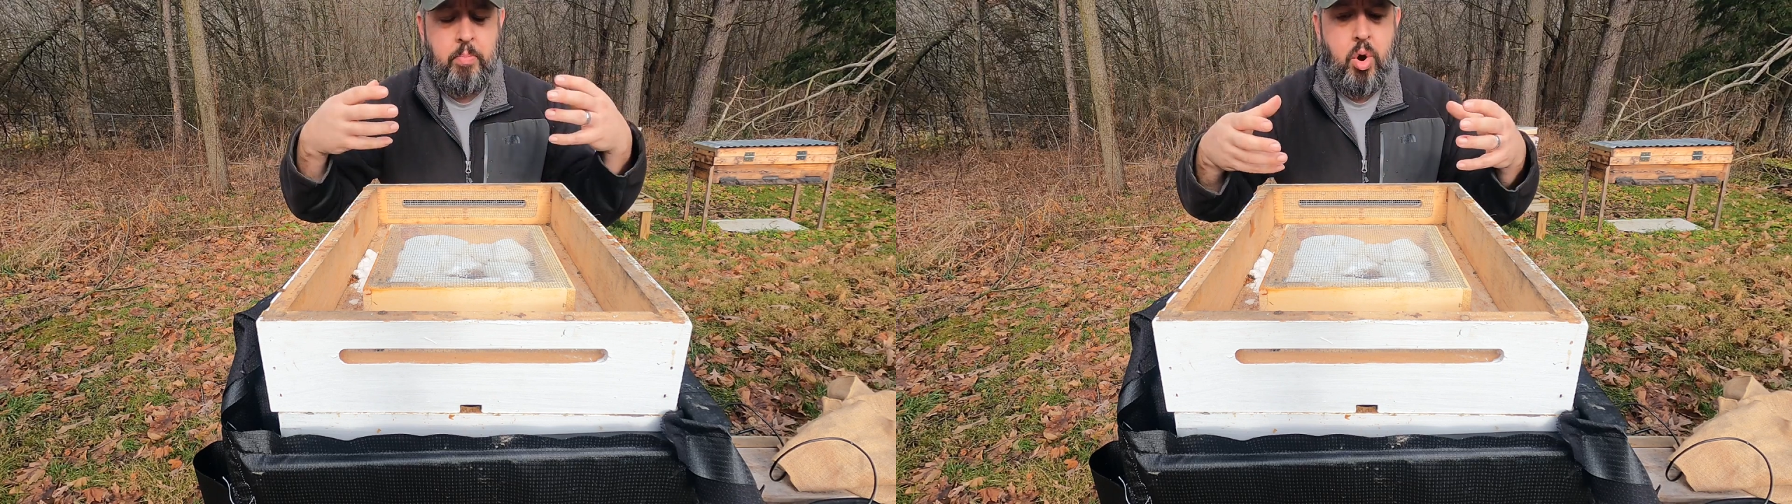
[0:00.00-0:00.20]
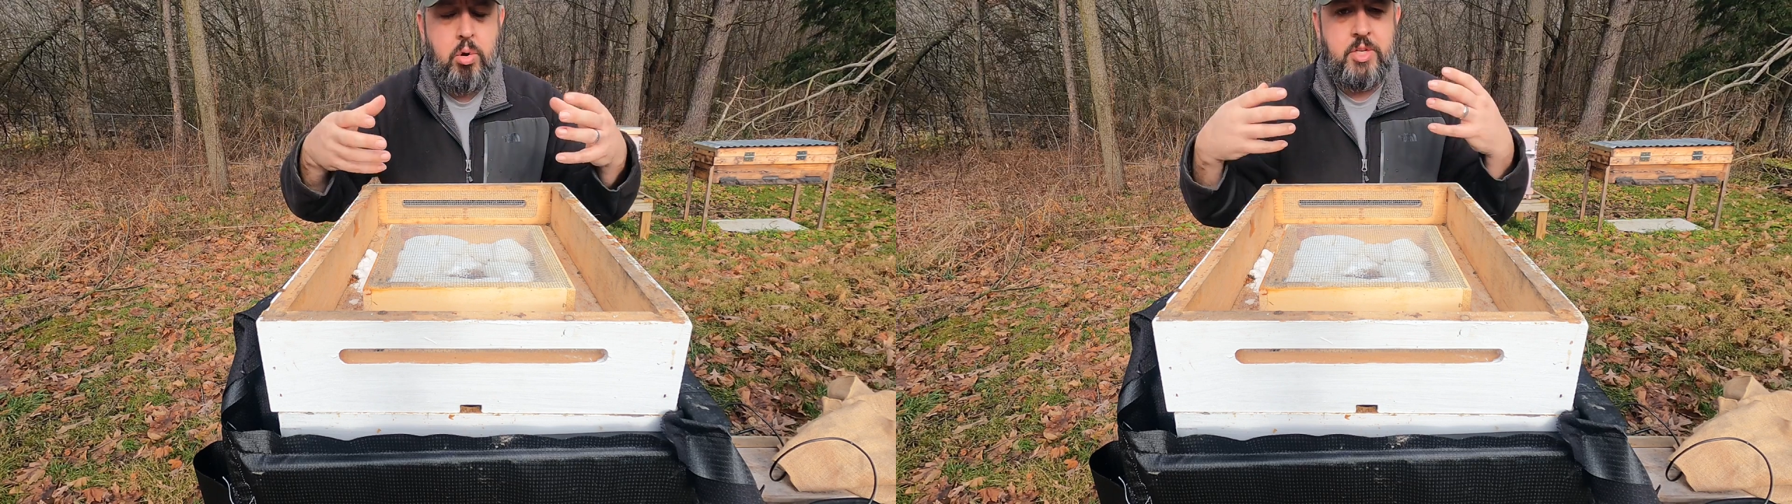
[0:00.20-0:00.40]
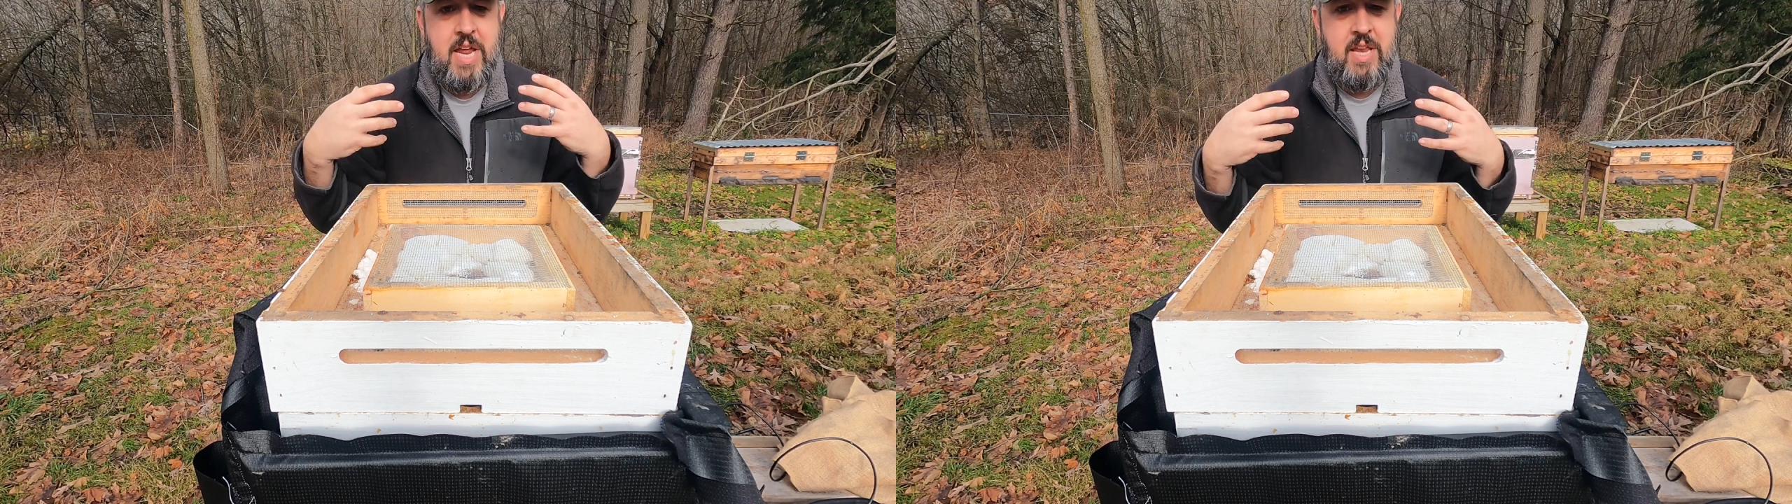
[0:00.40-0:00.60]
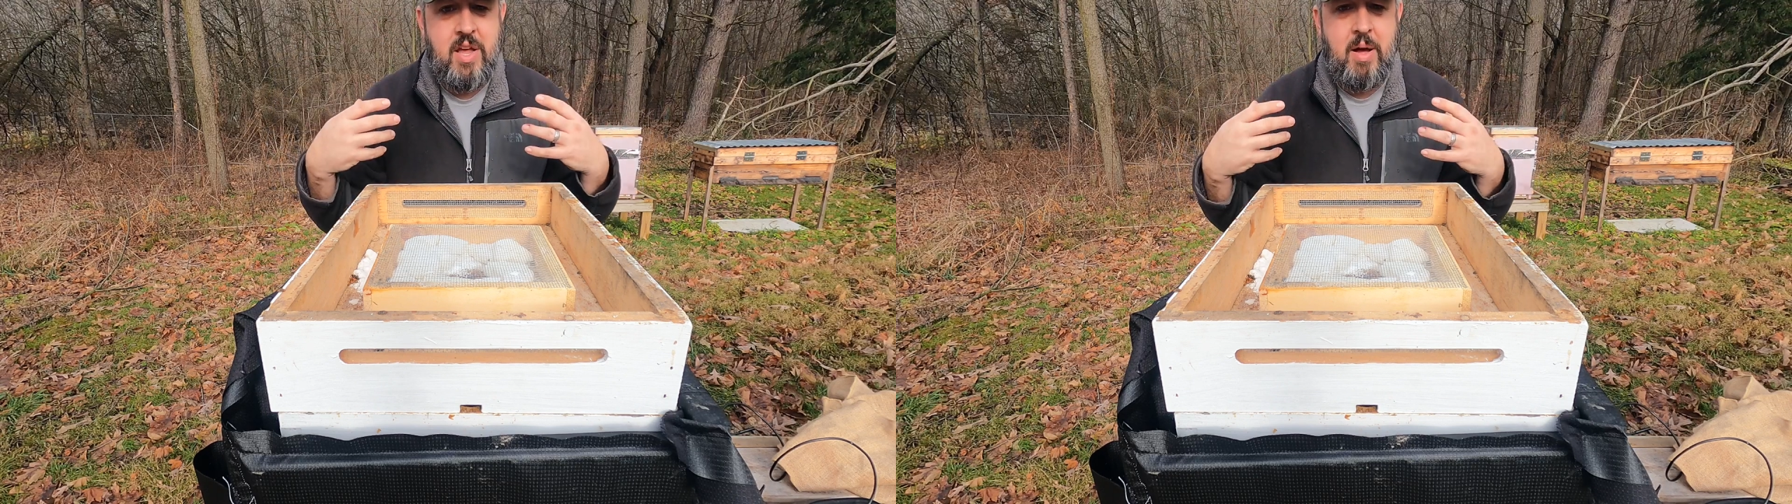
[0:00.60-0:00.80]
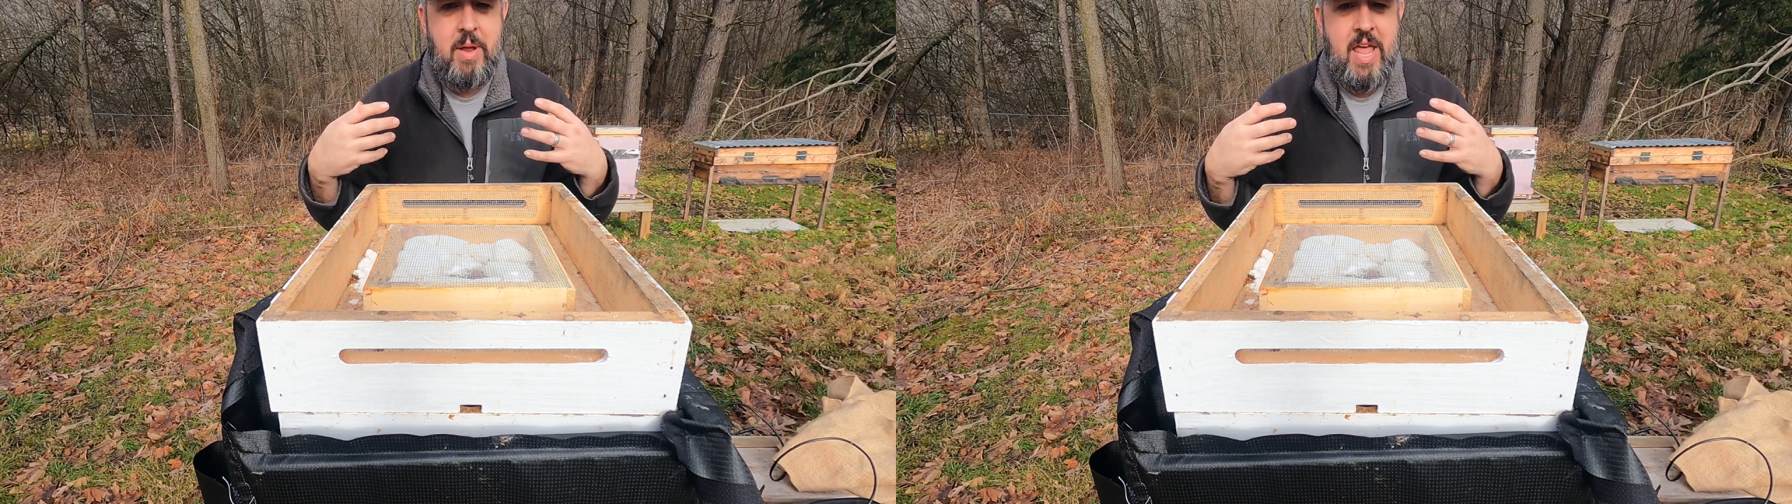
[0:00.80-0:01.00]
protein
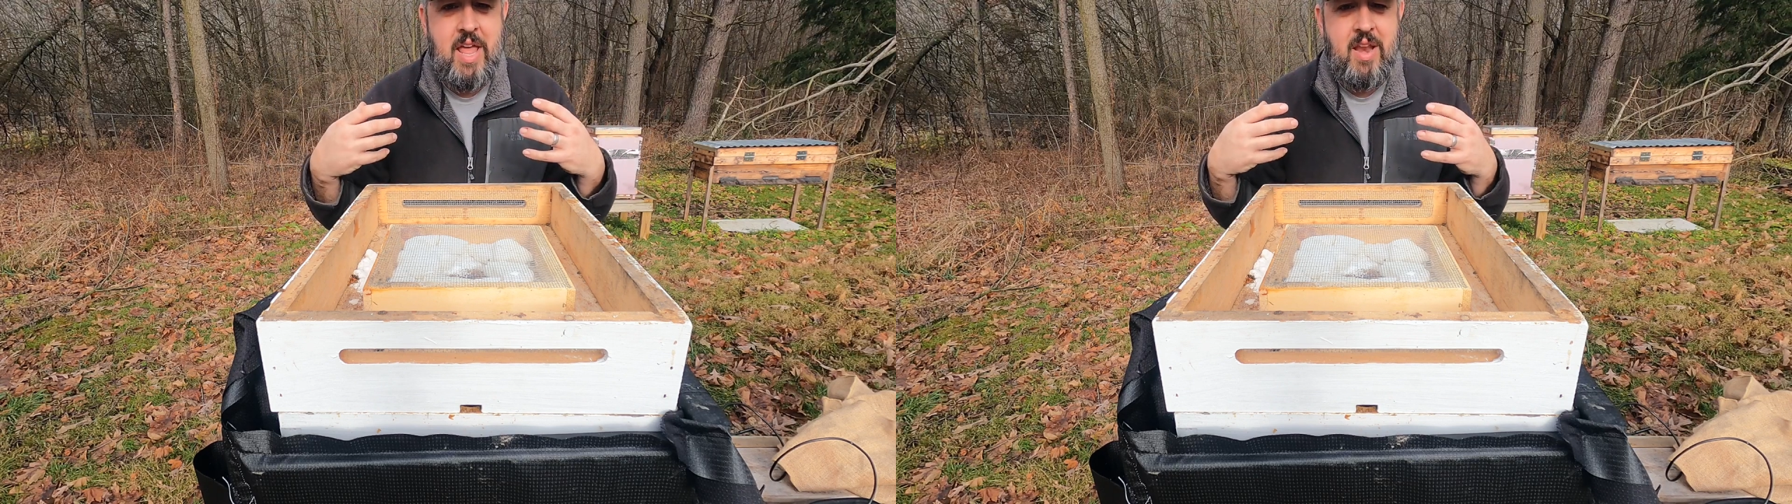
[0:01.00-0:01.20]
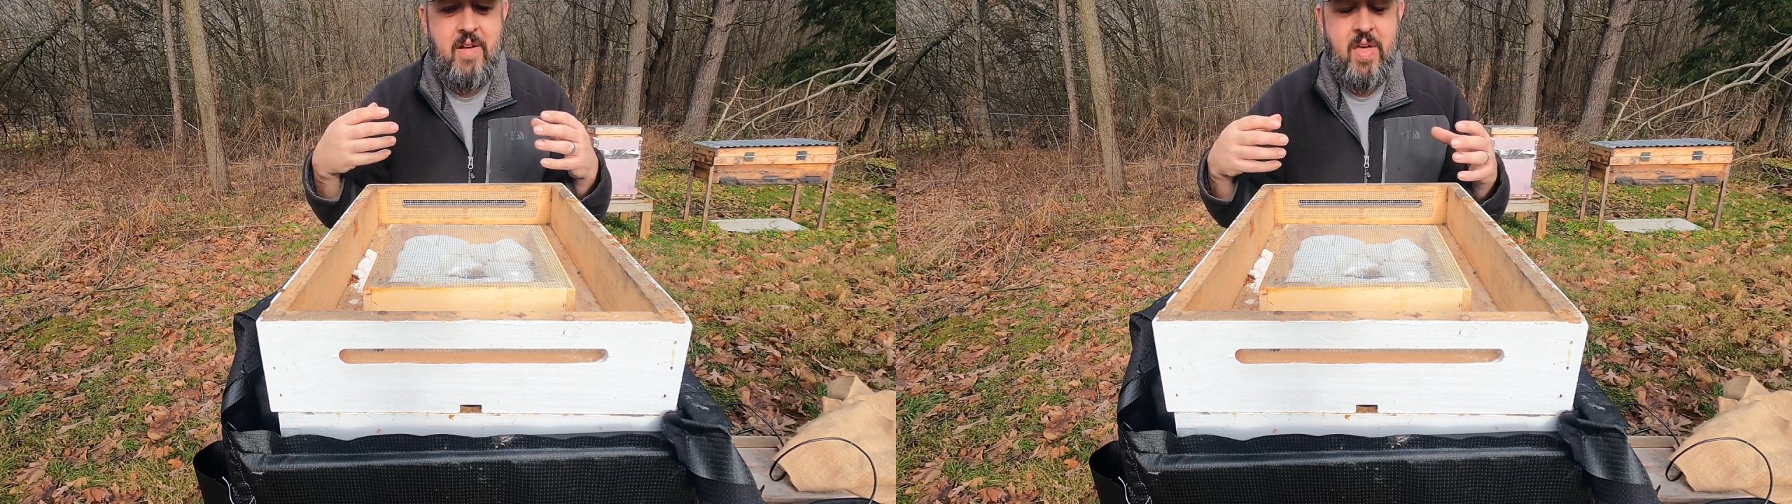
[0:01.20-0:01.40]
coming in.